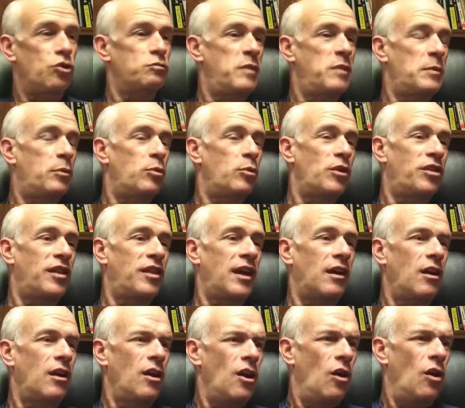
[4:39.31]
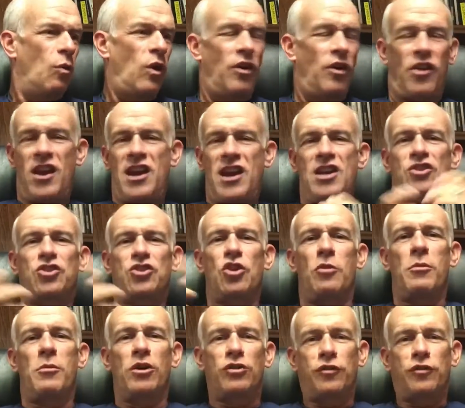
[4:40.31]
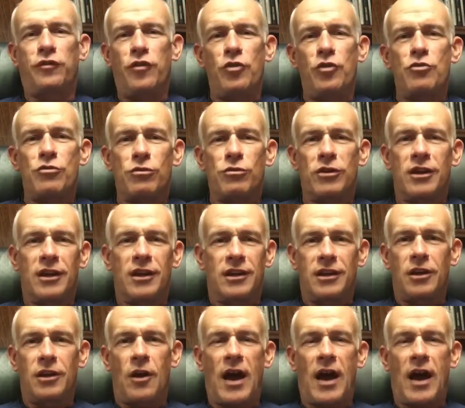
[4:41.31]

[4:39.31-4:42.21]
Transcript: And most people would think, well, they eat so much food.